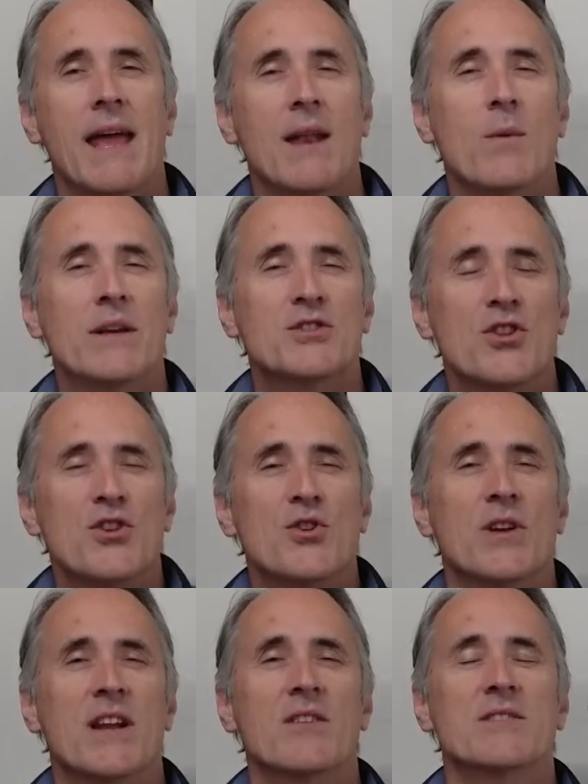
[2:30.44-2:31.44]
Anyway, so you
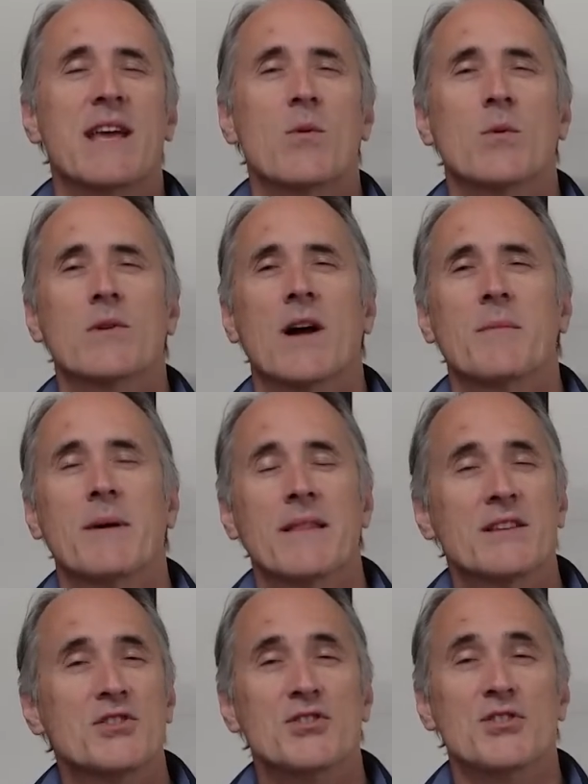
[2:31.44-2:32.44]
can understand what we're talking about,
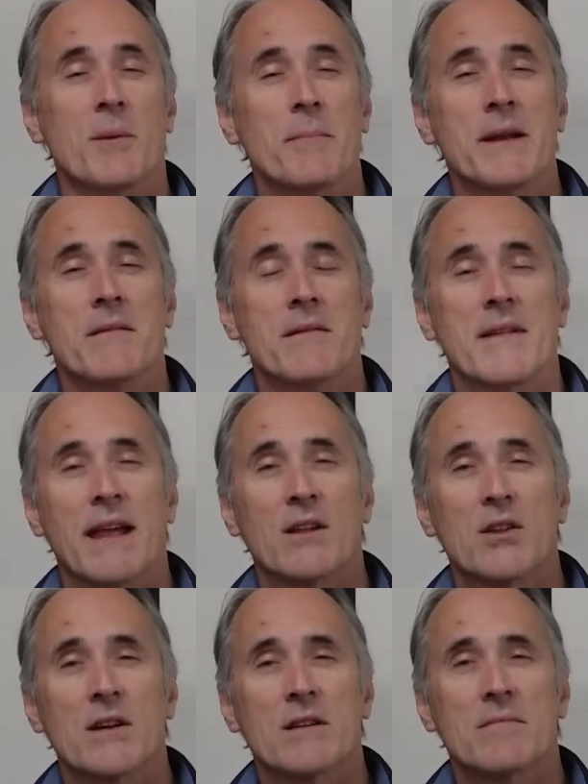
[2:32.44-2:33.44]
let's just jump in, take
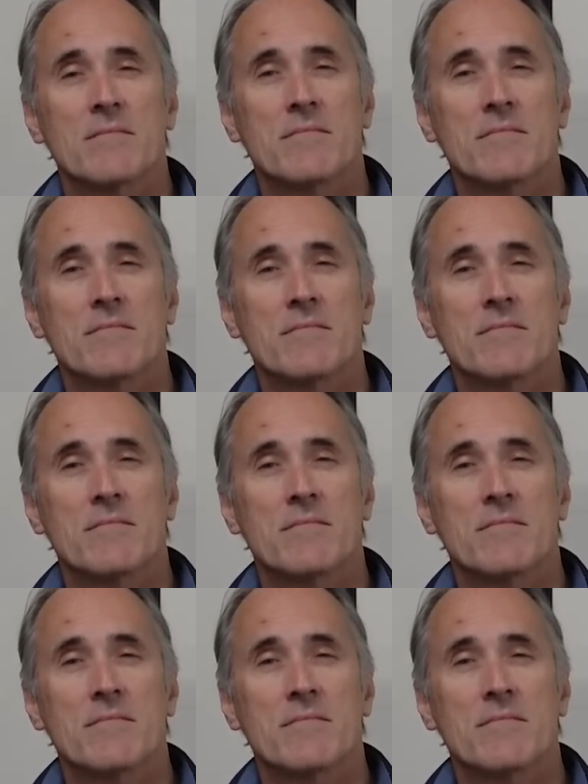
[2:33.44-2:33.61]
a look.